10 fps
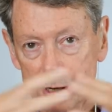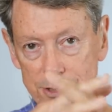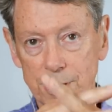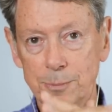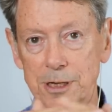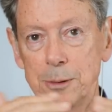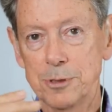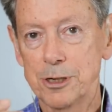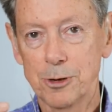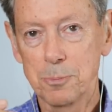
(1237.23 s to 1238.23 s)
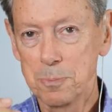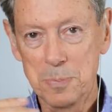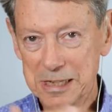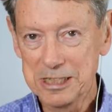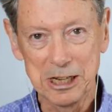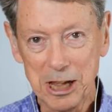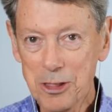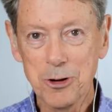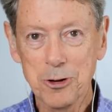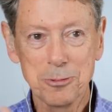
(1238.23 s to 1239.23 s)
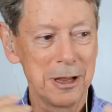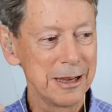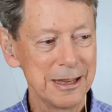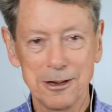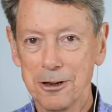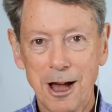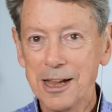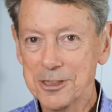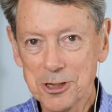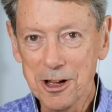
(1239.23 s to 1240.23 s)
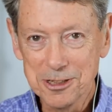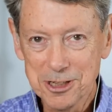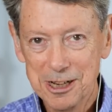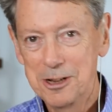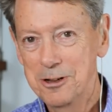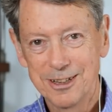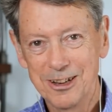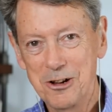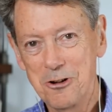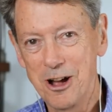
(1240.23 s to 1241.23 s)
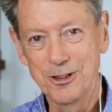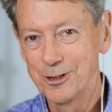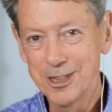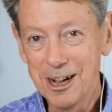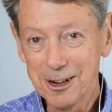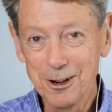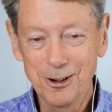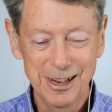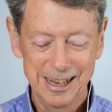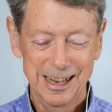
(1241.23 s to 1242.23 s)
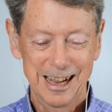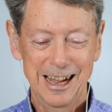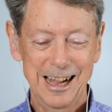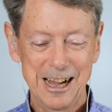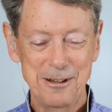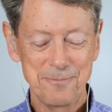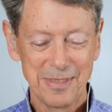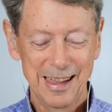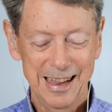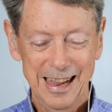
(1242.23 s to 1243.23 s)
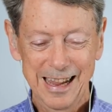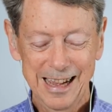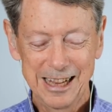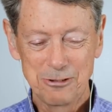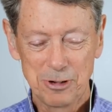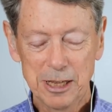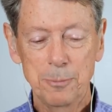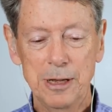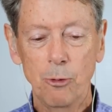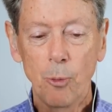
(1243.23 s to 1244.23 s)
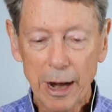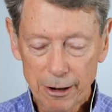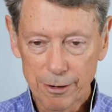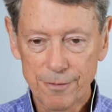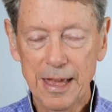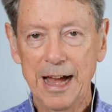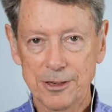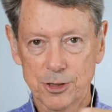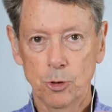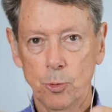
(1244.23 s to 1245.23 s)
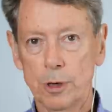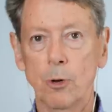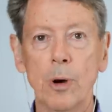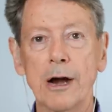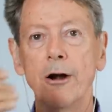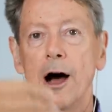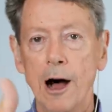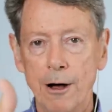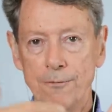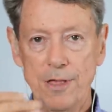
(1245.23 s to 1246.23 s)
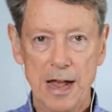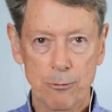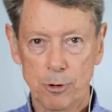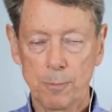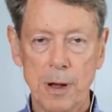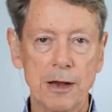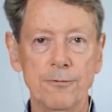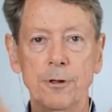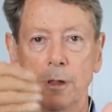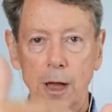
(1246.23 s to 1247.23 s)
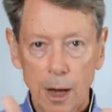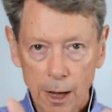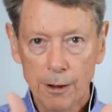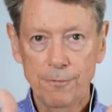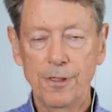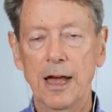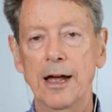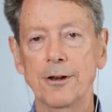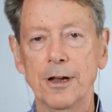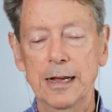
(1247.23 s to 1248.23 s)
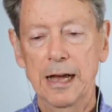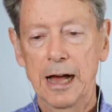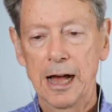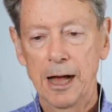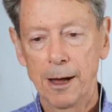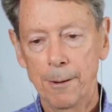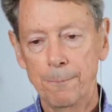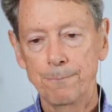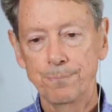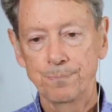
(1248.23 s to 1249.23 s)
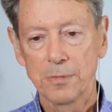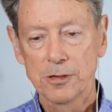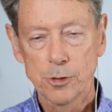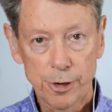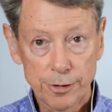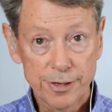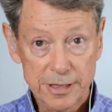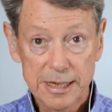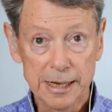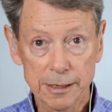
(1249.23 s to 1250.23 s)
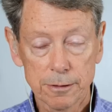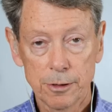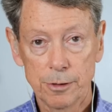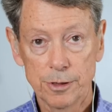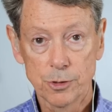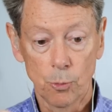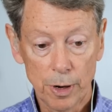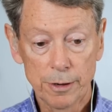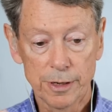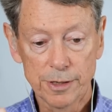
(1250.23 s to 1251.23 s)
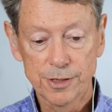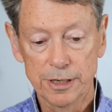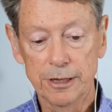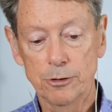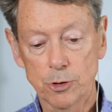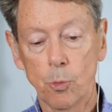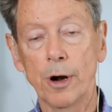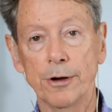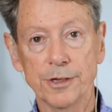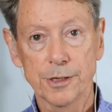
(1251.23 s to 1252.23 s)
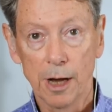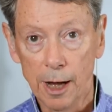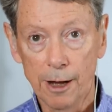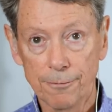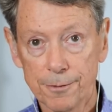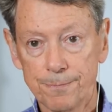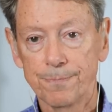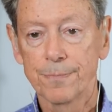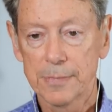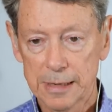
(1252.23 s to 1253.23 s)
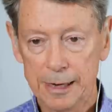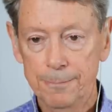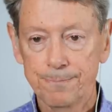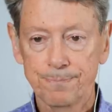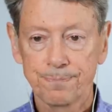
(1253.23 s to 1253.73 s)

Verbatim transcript: Sometimes they're mixed together, like in hot sauce, you know, on your taco. Uh, and we can be aware of that. So we're aware of that, we're mindful of that. Um, so they're distinct. There is awareness and there's awareness of. Okay.